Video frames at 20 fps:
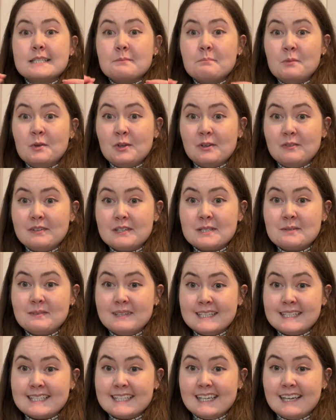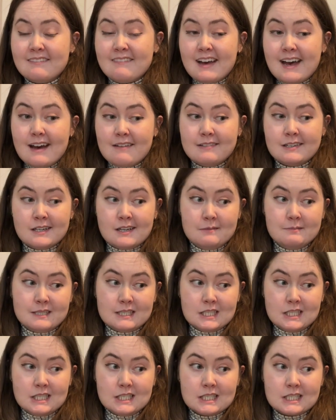smoothest whiskey I've ever come
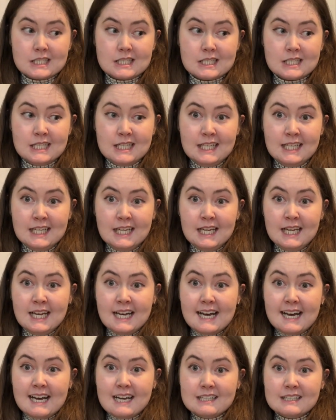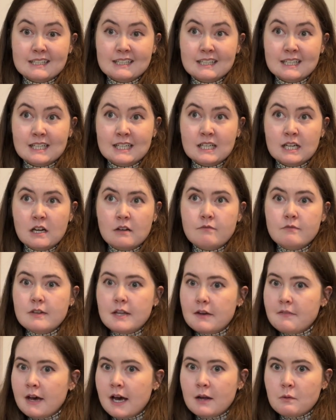across. And
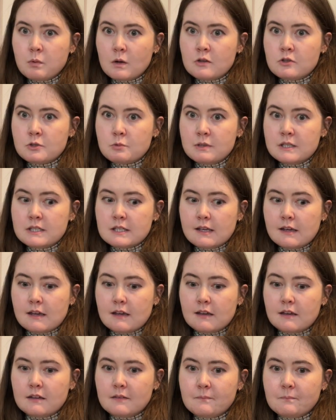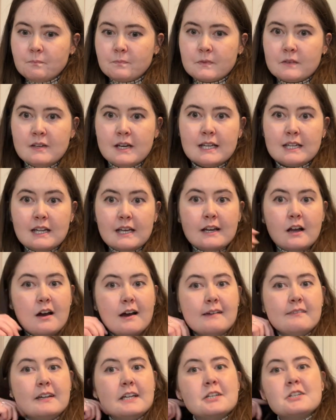never had Welsh whiskey. I've had like
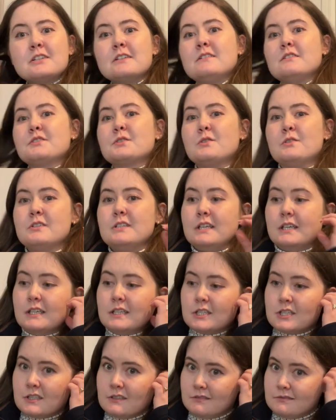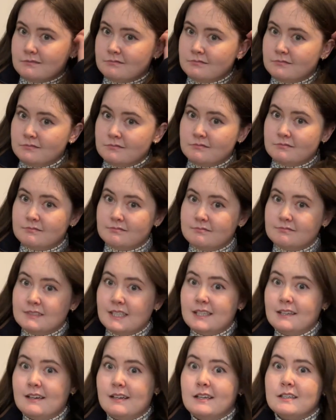Irish and Scottish and
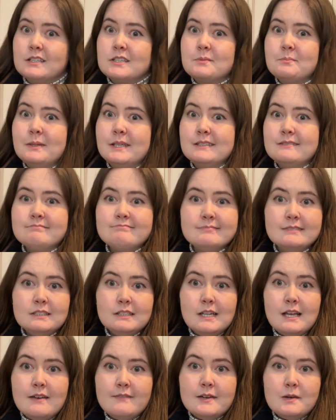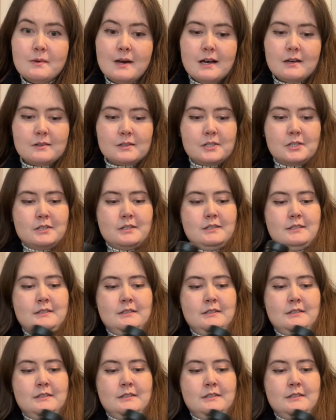English, but never Welsh.